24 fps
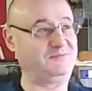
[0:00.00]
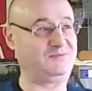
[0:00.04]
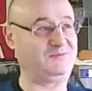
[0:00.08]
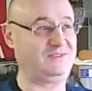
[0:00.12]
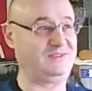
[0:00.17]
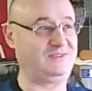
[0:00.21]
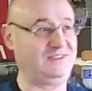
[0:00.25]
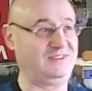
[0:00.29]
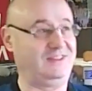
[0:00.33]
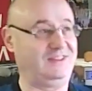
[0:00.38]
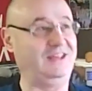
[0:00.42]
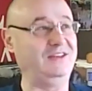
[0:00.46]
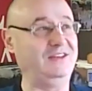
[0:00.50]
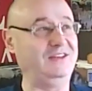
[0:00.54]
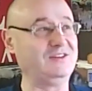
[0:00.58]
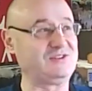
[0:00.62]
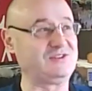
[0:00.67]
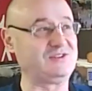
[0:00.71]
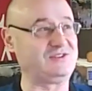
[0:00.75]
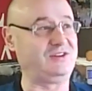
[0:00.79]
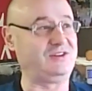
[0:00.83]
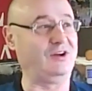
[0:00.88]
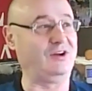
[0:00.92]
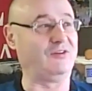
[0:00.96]
the
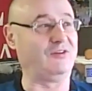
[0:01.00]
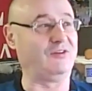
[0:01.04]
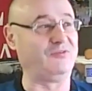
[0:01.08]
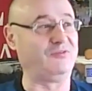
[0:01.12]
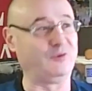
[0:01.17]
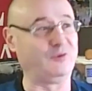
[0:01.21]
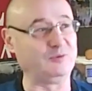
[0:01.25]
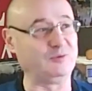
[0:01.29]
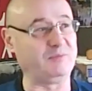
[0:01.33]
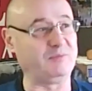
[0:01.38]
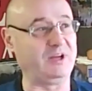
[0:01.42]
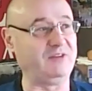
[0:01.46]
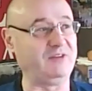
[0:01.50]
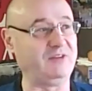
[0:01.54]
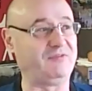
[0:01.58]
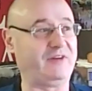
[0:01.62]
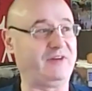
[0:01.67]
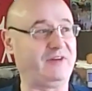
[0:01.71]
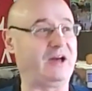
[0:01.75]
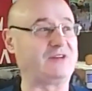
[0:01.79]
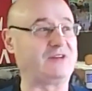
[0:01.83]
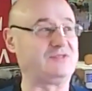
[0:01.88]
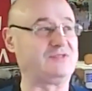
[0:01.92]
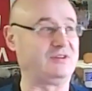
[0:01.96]
industry of food
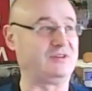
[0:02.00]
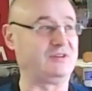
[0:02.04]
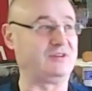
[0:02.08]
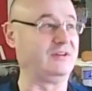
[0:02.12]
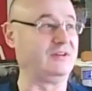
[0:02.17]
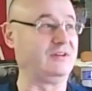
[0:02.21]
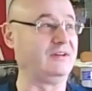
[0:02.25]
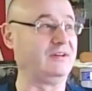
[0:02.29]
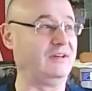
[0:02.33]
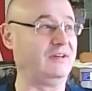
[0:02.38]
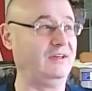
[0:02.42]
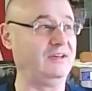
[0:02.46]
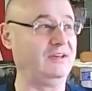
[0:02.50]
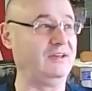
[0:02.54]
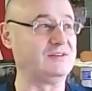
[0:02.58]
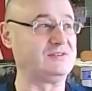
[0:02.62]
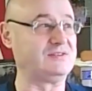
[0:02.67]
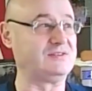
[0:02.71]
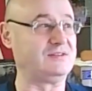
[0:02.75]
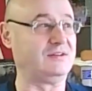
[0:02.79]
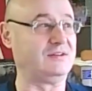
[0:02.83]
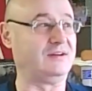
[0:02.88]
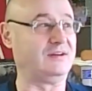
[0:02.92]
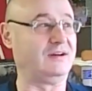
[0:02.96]
manufacturing
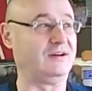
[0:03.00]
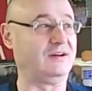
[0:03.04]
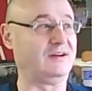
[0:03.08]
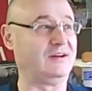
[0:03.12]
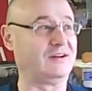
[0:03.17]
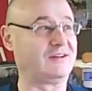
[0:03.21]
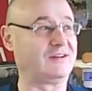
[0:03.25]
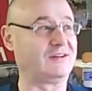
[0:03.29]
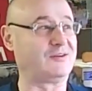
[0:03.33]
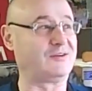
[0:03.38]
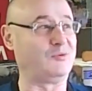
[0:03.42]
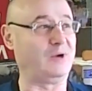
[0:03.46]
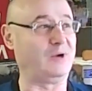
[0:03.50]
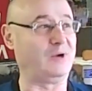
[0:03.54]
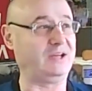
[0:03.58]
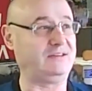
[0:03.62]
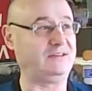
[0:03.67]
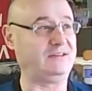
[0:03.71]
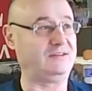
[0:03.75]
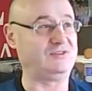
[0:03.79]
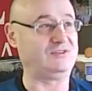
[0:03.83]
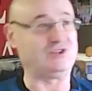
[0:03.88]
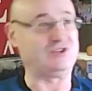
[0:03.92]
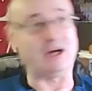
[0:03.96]
is uh, quite
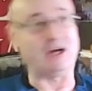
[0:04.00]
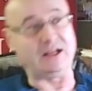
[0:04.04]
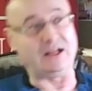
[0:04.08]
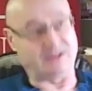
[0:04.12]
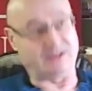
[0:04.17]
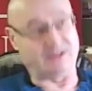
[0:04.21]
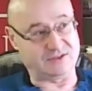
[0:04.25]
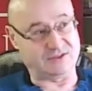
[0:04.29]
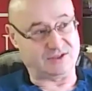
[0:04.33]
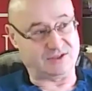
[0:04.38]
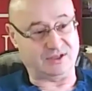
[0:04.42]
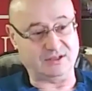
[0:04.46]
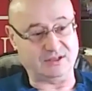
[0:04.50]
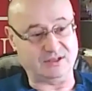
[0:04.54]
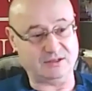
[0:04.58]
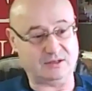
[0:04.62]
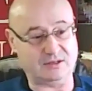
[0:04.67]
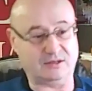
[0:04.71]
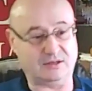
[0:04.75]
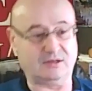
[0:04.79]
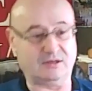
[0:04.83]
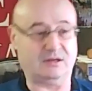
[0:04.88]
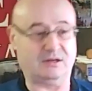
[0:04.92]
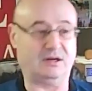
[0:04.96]
challenging.
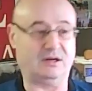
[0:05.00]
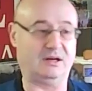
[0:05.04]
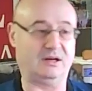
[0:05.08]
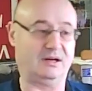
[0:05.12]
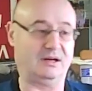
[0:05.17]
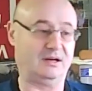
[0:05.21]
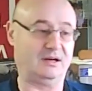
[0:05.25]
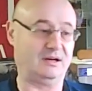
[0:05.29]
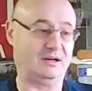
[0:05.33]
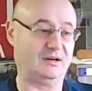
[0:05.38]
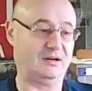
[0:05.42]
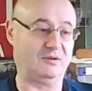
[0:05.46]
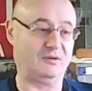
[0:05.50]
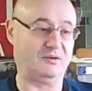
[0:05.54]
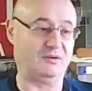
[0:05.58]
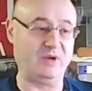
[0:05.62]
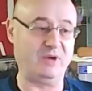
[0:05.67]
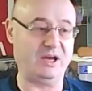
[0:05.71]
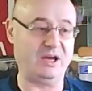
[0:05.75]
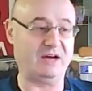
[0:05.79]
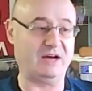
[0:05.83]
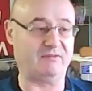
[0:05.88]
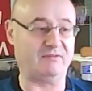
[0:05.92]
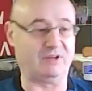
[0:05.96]
Uh, we
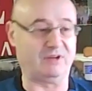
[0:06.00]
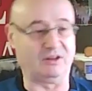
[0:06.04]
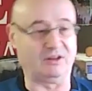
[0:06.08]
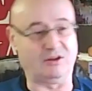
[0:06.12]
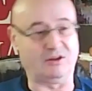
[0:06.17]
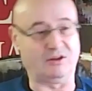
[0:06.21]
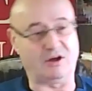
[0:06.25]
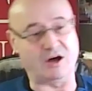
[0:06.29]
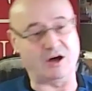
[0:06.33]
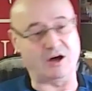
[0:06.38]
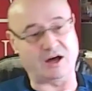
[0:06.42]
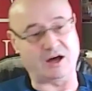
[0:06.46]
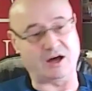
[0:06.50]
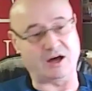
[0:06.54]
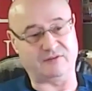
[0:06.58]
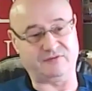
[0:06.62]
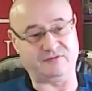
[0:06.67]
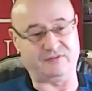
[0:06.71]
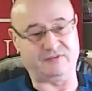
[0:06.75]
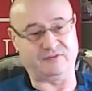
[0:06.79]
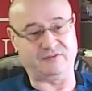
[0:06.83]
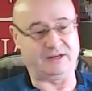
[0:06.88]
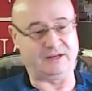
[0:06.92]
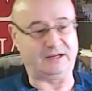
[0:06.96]
have a lot of
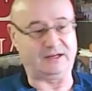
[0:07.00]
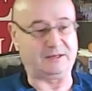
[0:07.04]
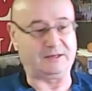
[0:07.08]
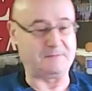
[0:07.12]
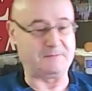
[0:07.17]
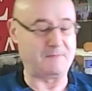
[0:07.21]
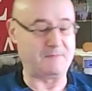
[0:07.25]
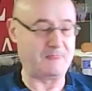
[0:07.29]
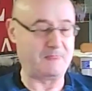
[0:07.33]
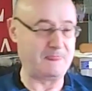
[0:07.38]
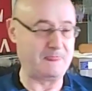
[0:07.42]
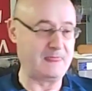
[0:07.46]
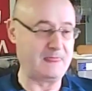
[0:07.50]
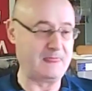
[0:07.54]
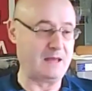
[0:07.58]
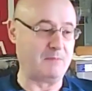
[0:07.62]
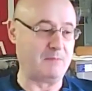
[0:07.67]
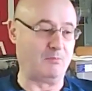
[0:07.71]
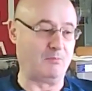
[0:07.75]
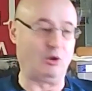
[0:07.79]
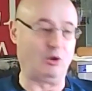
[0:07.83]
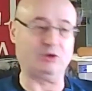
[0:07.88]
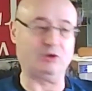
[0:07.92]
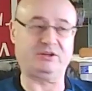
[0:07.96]
uh,
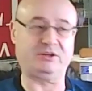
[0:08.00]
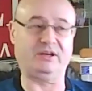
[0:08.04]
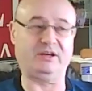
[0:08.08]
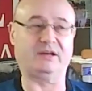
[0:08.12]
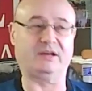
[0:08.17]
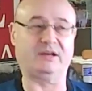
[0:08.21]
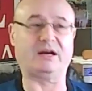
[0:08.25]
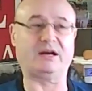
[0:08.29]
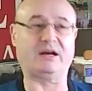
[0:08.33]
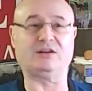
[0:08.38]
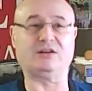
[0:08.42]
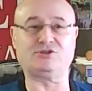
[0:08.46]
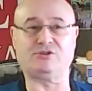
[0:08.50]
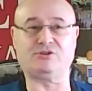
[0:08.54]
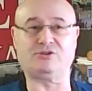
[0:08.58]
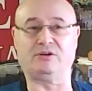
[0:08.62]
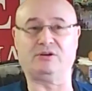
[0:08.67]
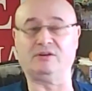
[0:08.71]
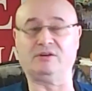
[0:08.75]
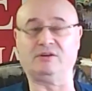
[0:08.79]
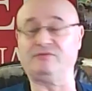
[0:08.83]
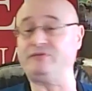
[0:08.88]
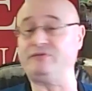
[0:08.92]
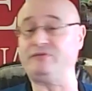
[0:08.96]

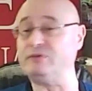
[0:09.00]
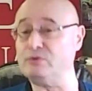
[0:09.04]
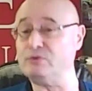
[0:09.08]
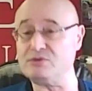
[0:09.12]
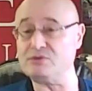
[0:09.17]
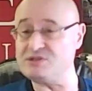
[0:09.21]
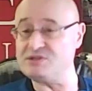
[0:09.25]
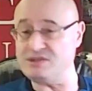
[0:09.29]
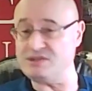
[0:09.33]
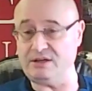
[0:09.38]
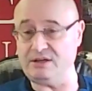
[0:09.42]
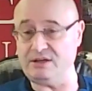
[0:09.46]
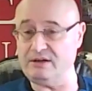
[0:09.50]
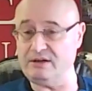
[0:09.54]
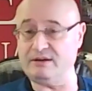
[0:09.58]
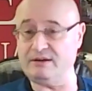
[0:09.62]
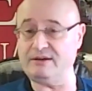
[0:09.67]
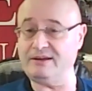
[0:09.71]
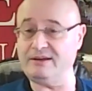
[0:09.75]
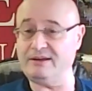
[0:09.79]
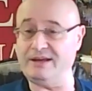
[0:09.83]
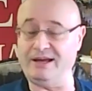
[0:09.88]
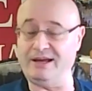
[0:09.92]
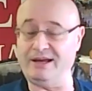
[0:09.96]
multicultural foods here
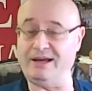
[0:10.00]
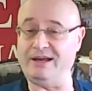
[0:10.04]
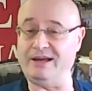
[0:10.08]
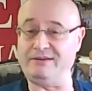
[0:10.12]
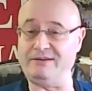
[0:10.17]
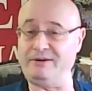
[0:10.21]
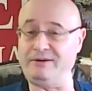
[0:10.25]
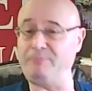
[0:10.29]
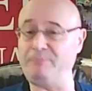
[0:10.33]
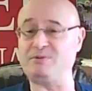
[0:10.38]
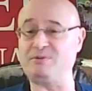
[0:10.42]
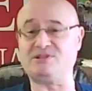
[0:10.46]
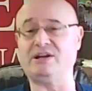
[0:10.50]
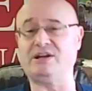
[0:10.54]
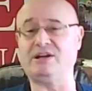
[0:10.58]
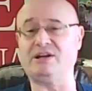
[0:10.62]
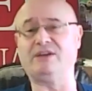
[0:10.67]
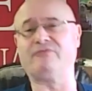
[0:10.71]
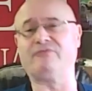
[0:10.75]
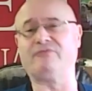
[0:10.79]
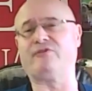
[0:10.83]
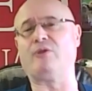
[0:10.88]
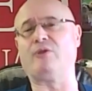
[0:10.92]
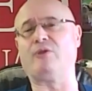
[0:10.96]
and
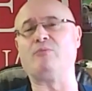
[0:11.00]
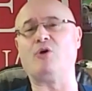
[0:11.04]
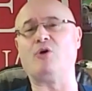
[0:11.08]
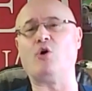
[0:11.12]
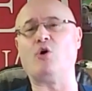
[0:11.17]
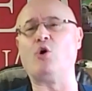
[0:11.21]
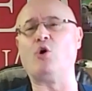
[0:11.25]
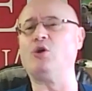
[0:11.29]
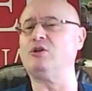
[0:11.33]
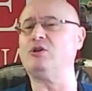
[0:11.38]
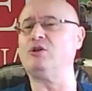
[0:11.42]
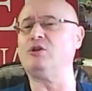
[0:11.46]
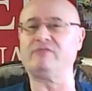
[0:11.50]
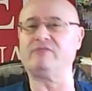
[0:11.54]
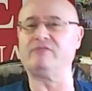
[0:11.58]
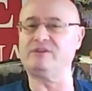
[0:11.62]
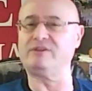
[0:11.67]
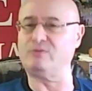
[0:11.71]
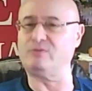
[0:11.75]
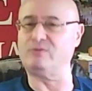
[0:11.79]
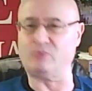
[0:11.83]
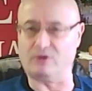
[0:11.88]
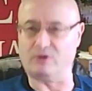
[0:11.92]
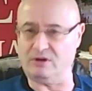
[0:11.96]
represented from all over the
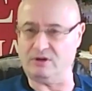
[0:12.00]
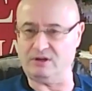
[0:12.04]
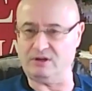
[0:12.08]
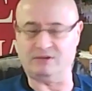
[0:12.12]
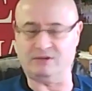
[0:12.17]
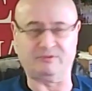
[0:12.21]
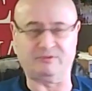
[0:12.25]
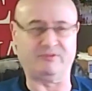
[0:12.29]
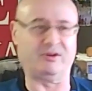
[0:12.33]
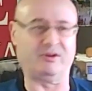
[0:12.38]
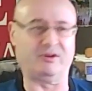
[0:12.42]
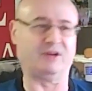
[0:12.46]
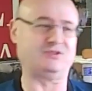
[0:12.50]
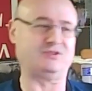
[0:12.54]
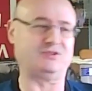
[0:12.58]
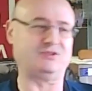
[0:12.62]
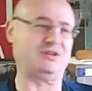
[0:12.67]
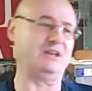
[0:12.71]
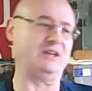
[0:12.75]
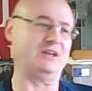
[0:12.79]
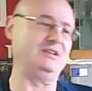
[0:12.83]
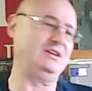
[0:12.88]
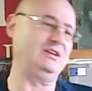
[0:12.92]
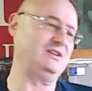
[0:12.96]
world. We've got
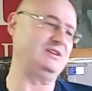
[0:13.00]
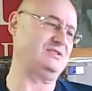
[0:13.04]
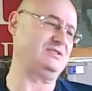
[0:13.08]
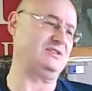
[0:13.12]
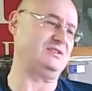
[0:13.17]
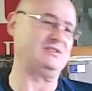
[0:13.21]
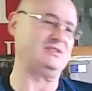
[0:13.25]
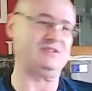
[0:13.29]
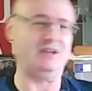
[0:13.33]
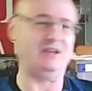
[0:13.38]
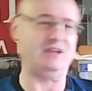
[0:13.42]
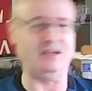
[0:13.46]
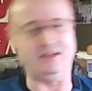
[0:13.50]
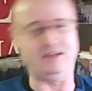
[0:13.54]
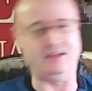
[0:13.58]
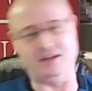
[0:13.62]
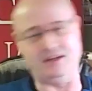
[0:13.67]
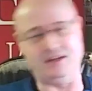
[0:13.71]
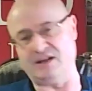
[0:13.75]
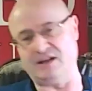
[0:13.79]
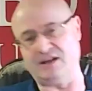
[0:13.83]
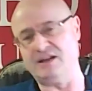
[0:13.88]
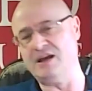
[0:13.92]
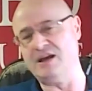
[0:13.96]
Chinese, East
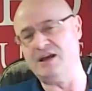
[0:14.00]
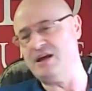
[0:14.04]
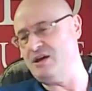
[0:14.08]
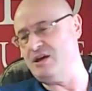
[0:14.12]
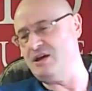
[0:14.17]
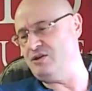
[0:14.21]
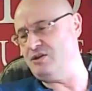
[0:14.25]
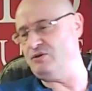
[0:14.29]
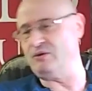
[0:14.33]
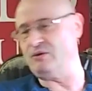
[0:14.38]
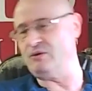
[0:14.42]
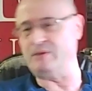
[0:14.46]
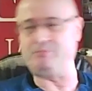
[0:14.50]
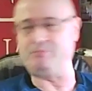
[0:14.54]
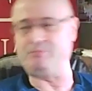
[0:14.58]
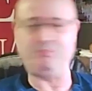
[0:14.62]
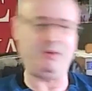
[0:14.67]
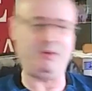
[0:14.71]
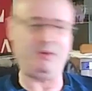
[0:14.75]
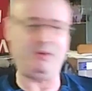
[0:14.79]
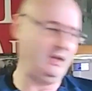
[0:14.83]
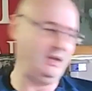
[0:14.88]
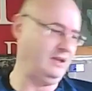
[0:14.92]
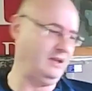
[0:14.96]
Indian,
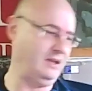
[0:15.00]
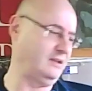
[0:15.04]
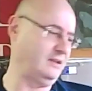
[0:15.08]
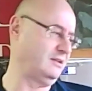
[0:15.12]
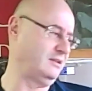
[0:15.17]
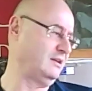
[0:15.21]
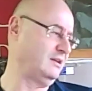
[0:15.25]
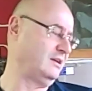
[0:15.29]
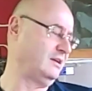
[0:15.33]
European,